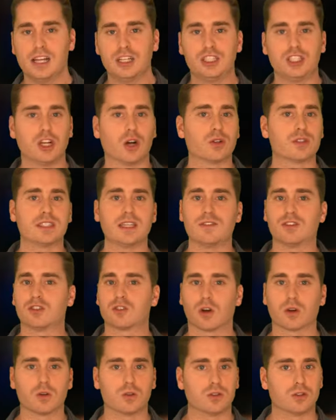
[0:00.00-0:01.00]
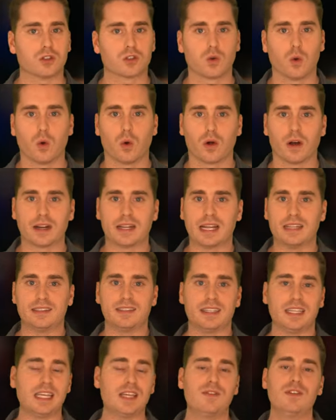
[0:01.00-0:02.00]
Chelsea have struggled to score
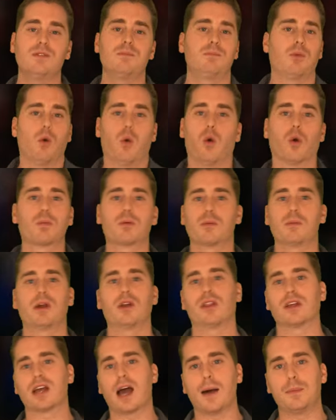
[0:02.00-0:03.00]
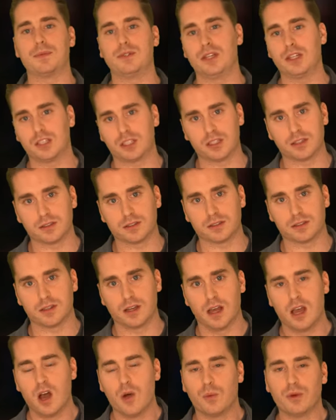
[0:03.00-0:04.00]
against even poor Premier League oppositions.
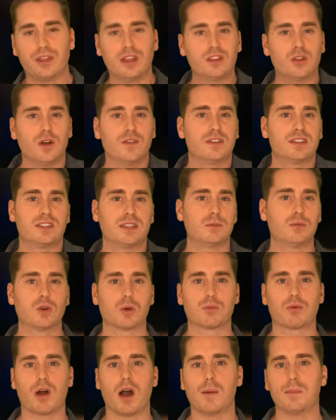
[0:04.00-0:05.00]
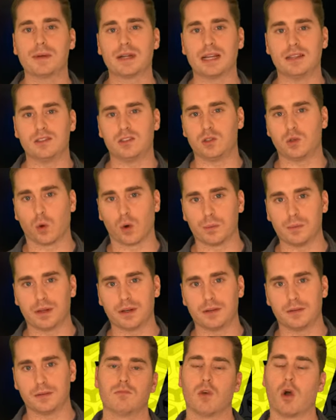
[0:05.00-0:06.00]
We think they'll have a similar problem against Dortmund.
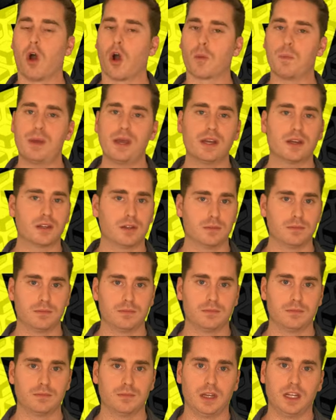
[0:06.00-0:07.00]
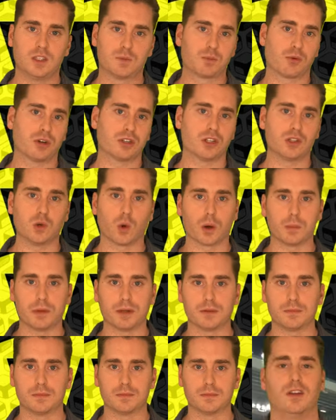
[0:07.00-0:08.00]
Our pick? It's Borussia Dortmund.
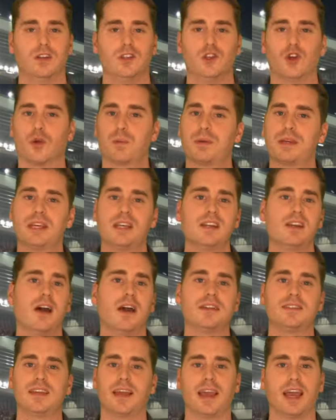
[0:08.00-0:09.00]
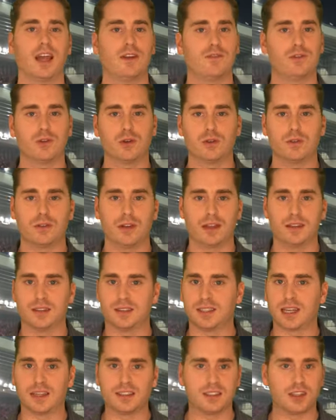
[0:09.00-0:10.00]
European nights at Anfield and the
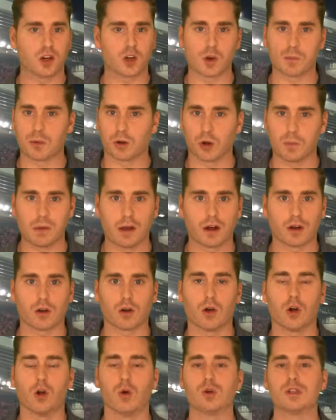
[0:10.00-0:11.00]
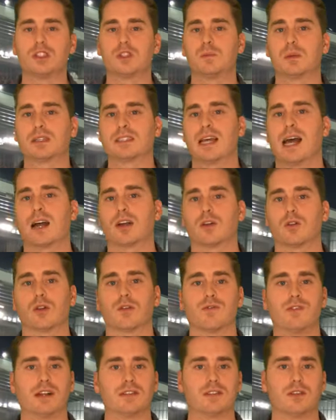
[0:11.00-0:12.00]
Santiago Bernabeu are always spectacular
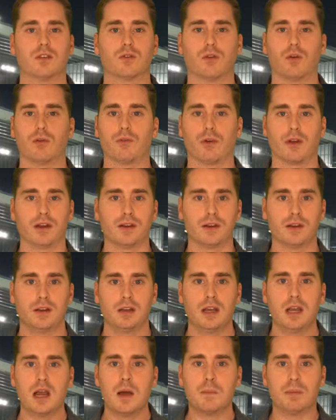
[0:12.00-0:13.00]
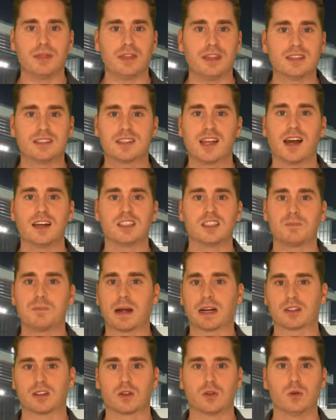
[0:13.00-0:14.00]
events in their own right. But this tie's
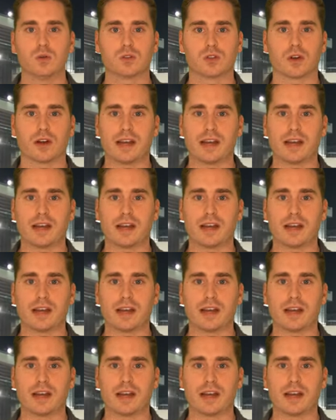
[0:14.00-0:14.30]
spectacles are